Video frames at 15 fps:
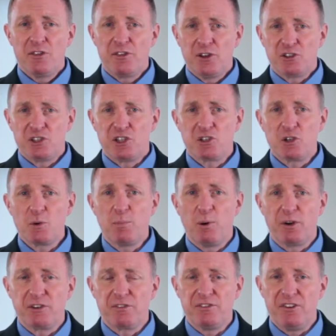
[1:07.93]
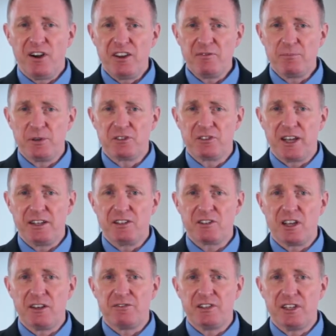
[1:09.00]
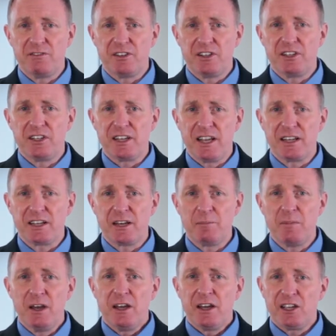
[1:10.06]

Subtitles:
32.5% if dividend income